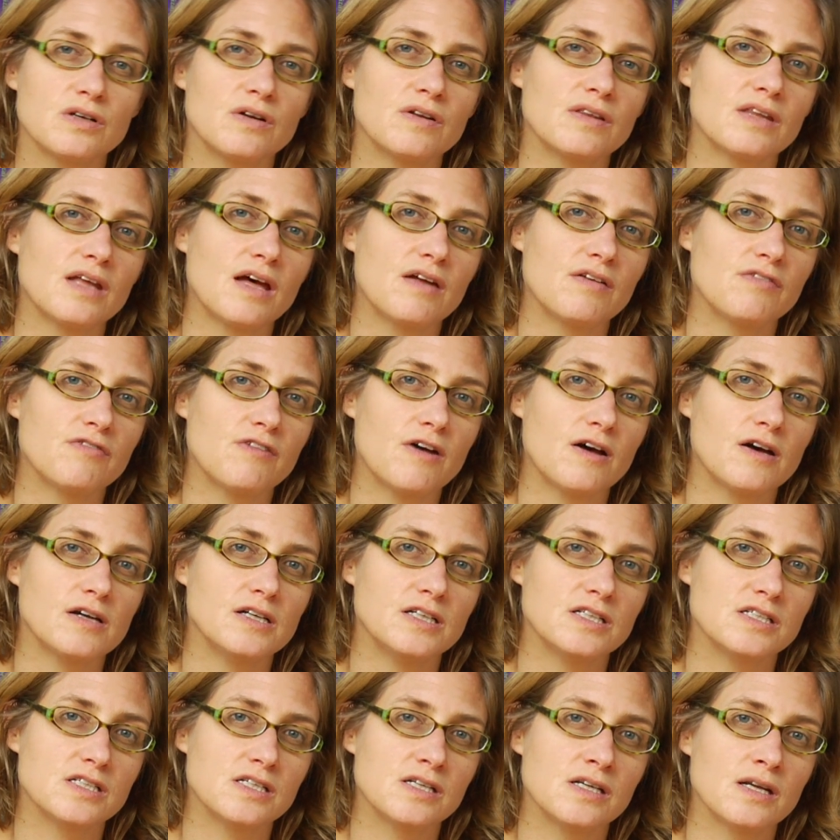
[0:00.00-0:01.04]
learn that
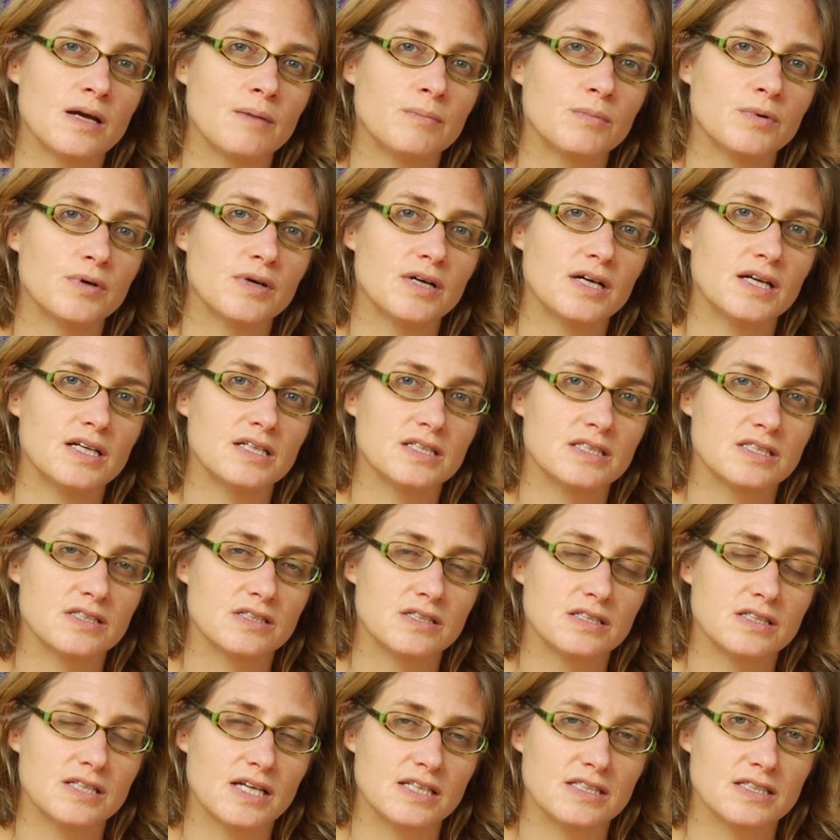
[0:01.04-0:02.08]
each number is
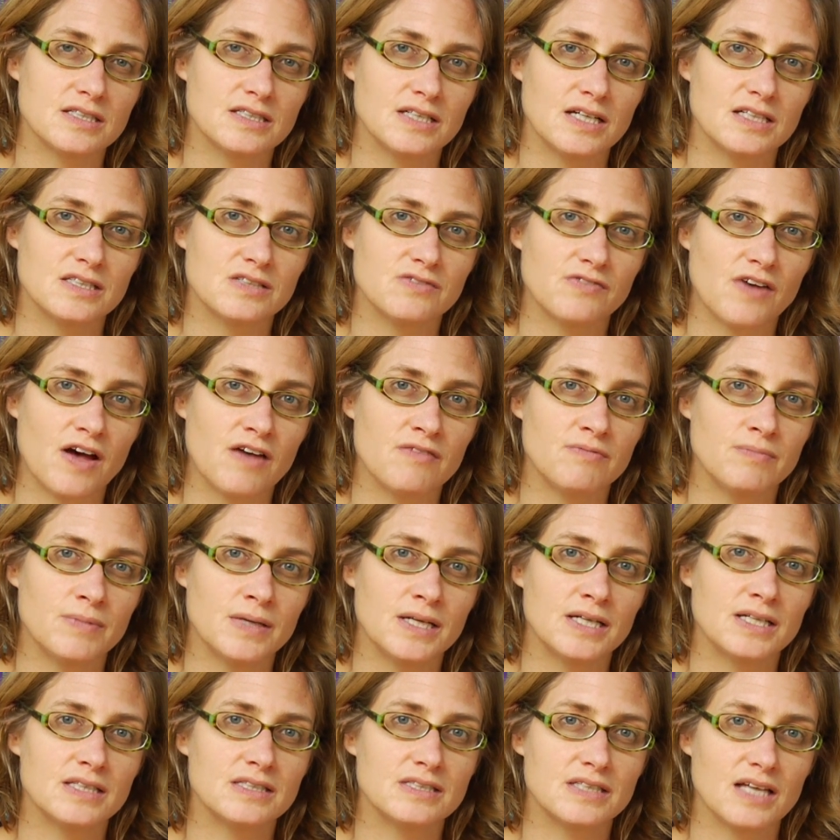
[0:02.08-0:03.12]
designates five
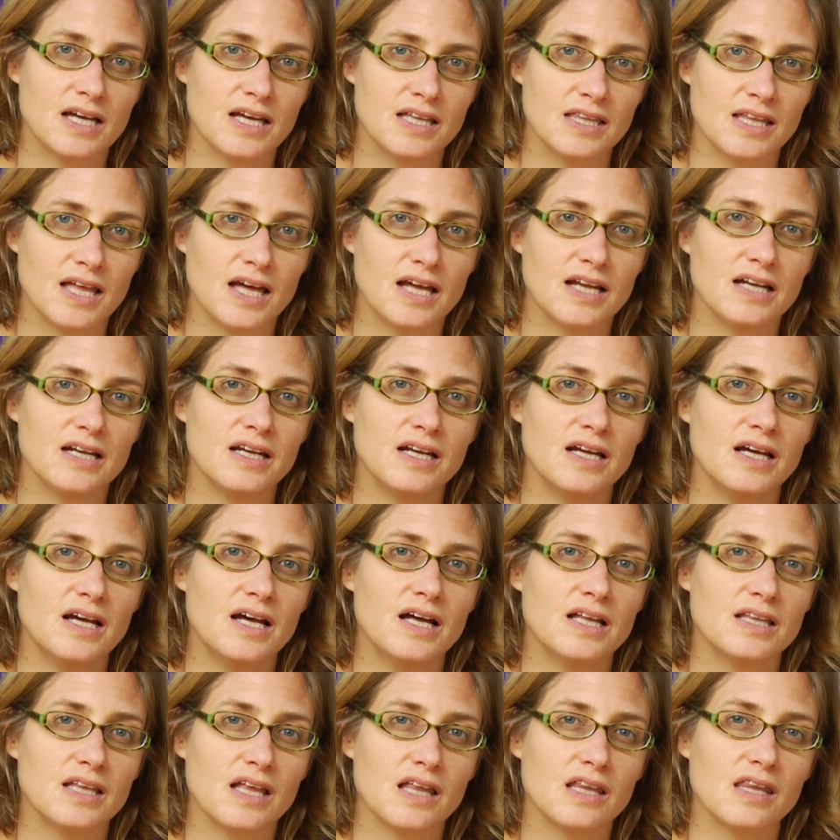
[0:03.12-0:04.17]
minutes and then
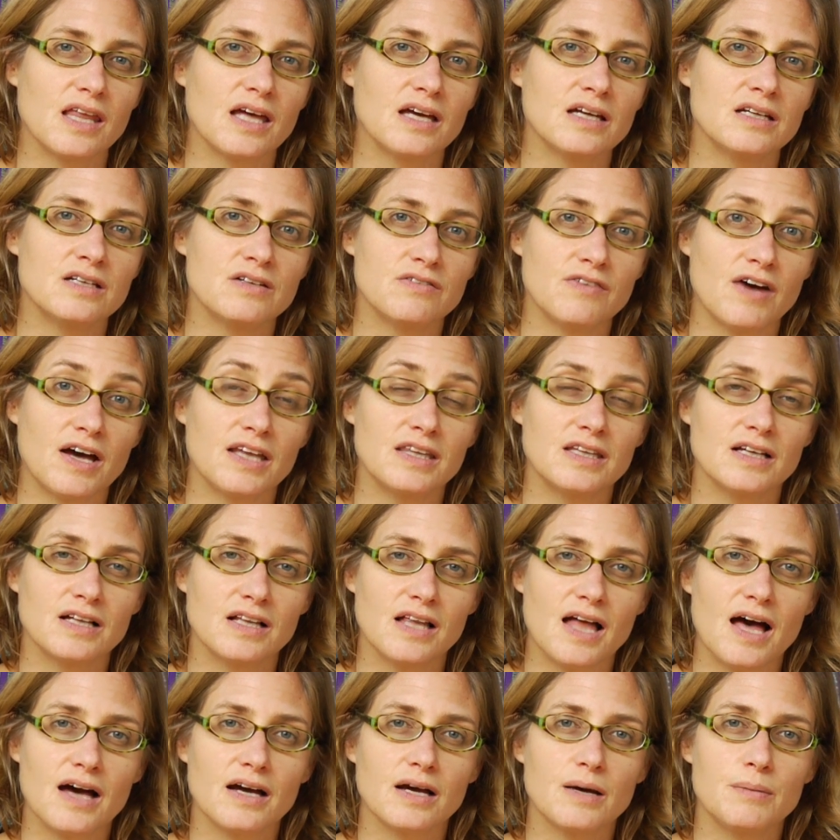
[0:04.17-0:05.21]
that they can divide the
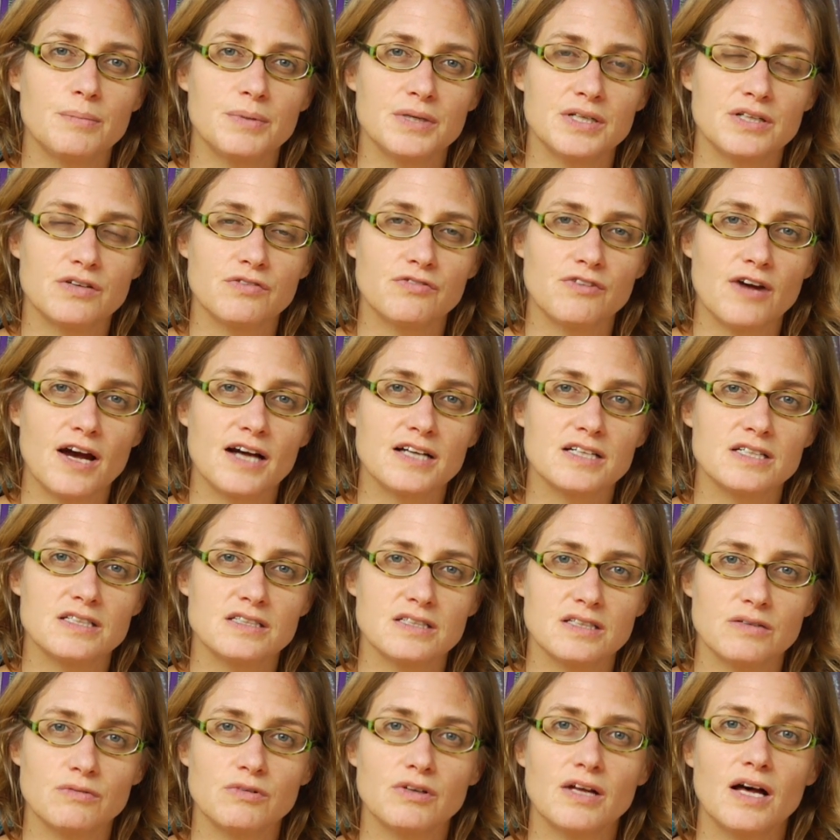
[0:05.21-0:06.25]
clock up into
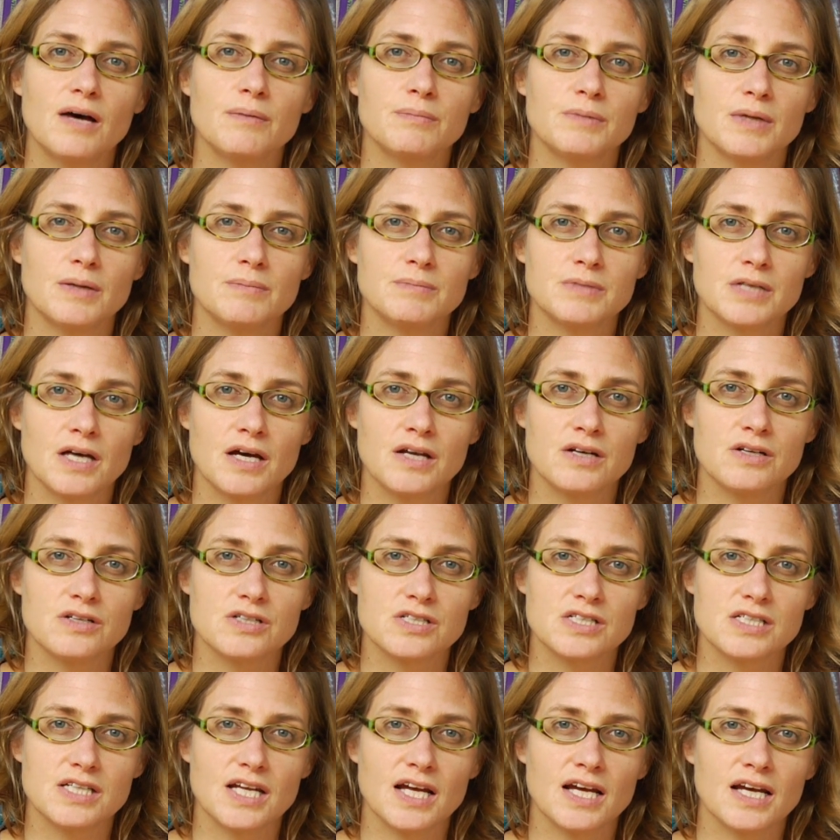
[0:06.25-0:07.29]
fractions, it will help them to
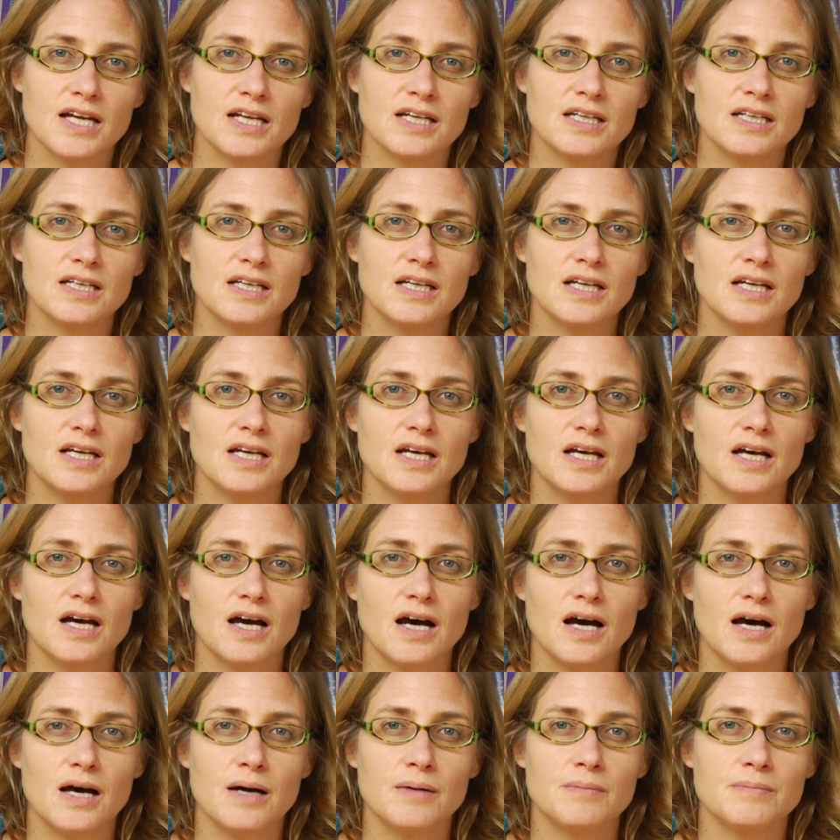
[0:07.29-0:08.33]
understand
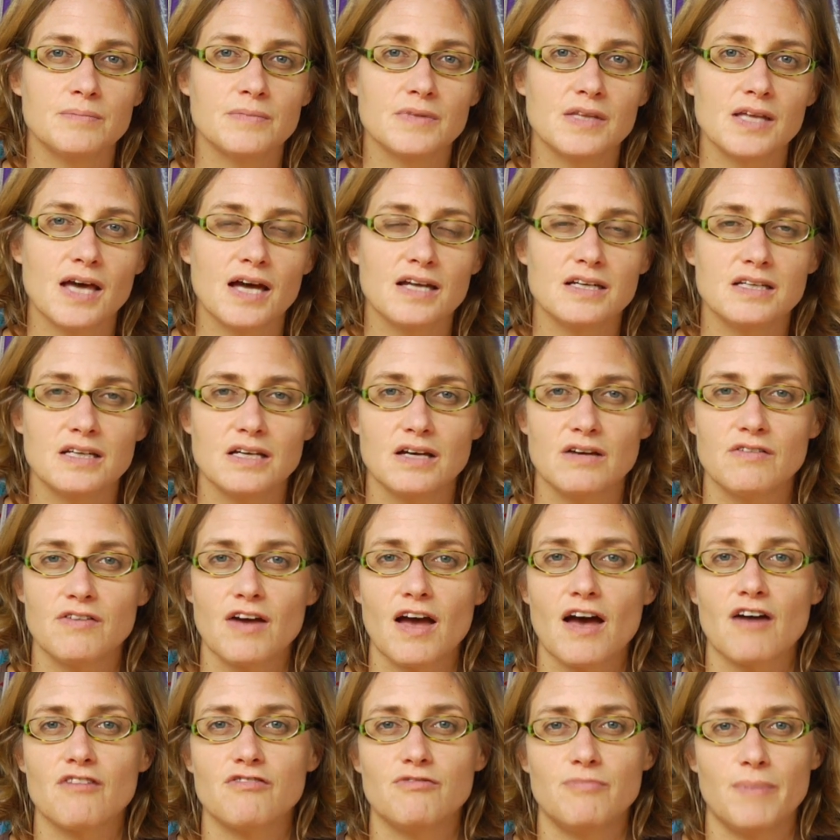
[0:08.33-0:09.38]
um, the idea of
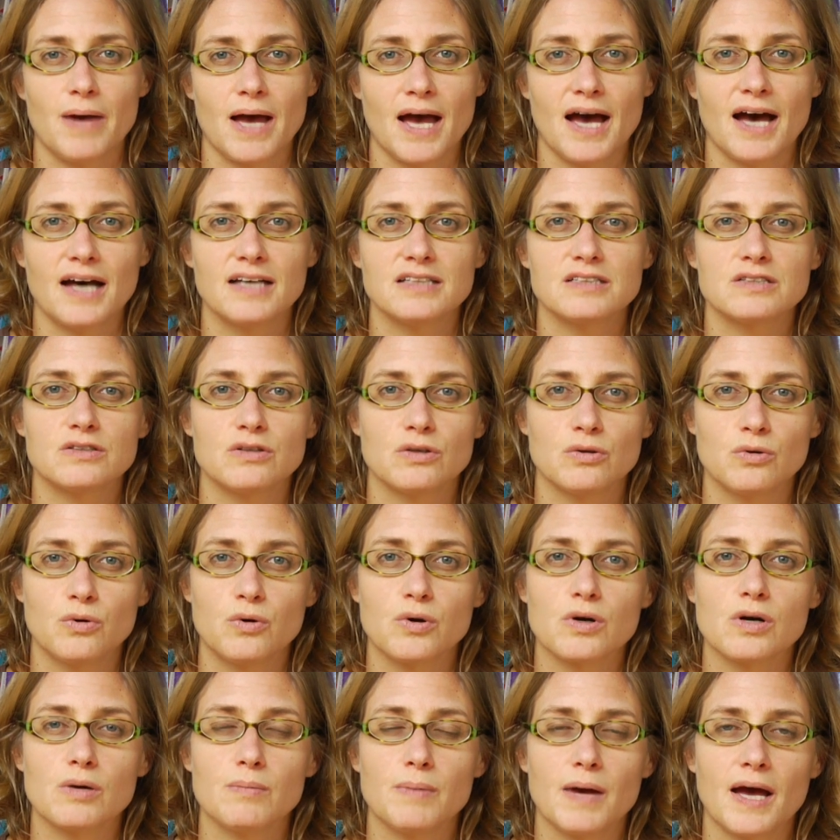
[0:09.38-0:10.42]
half past or
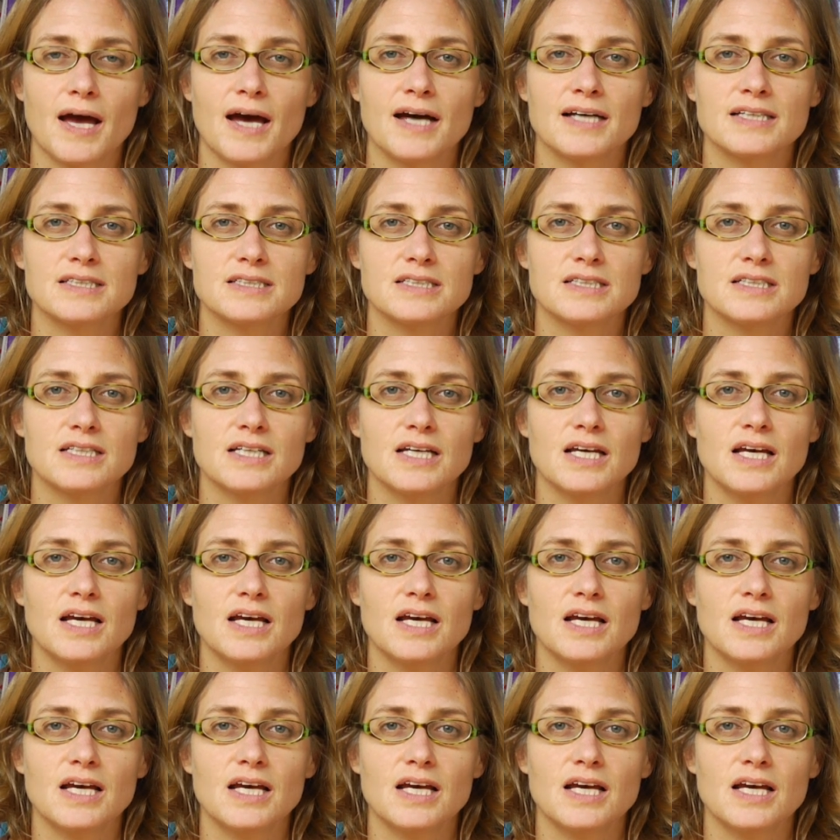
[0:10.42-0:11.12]
quarter past.